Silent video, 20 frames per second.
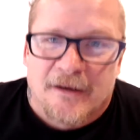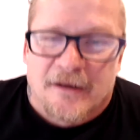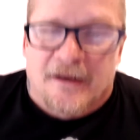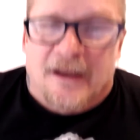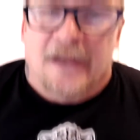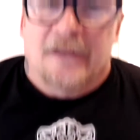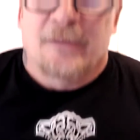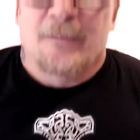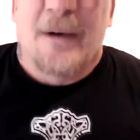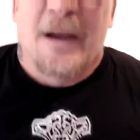
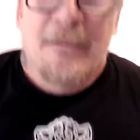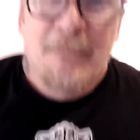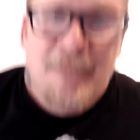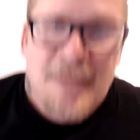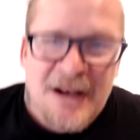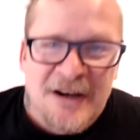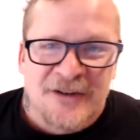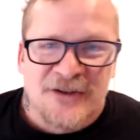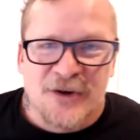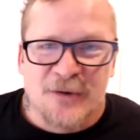as my
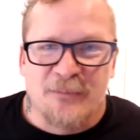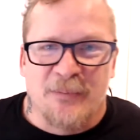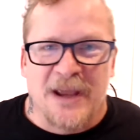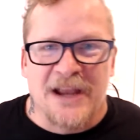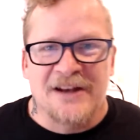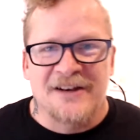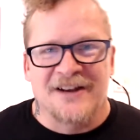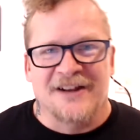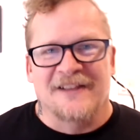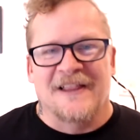miniature
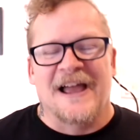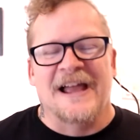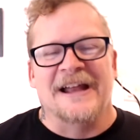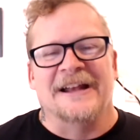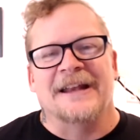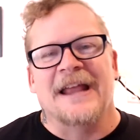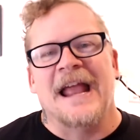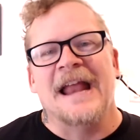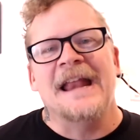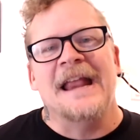painting light.
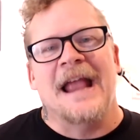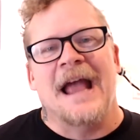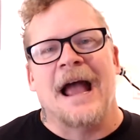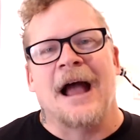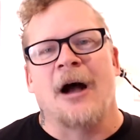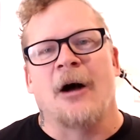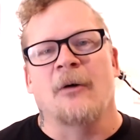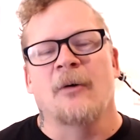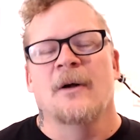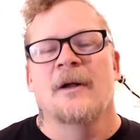
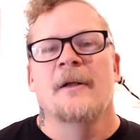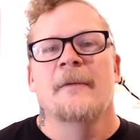Anyhow,